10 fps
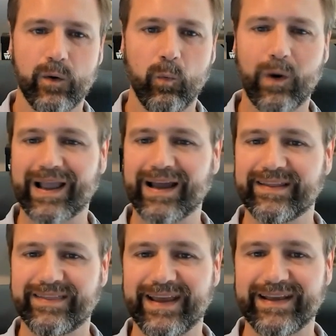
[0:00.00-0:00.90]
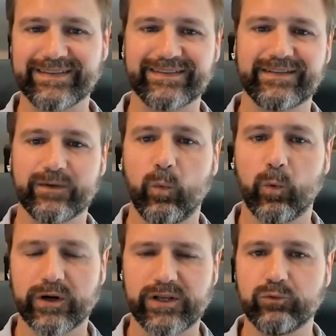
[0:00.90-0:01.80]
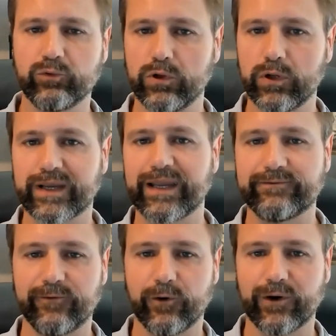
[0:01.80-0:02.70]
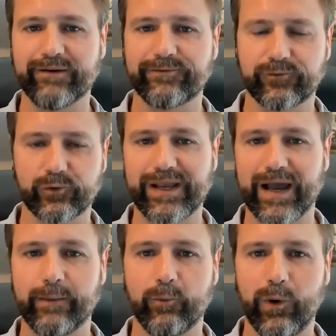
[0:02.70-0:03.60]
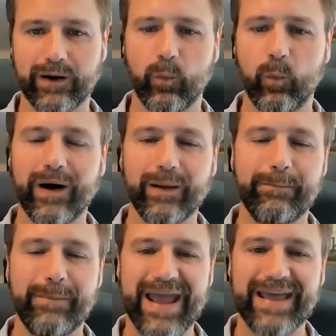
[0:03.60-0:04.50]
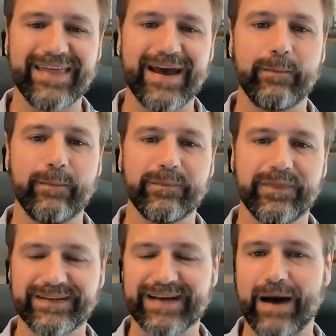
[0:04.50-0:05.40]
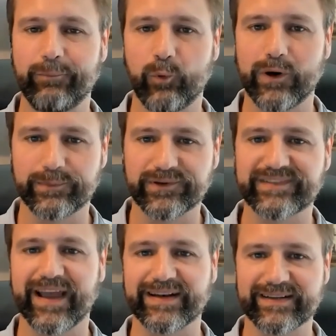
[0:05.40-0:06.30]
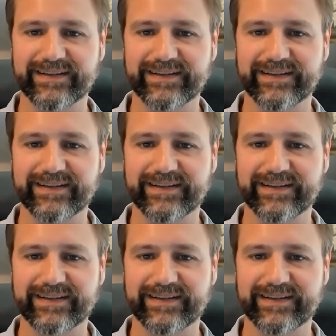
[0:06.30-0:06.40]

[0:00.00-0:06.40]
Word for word: what kind of things were you looking for at FreeUp? What what made them the top one percent?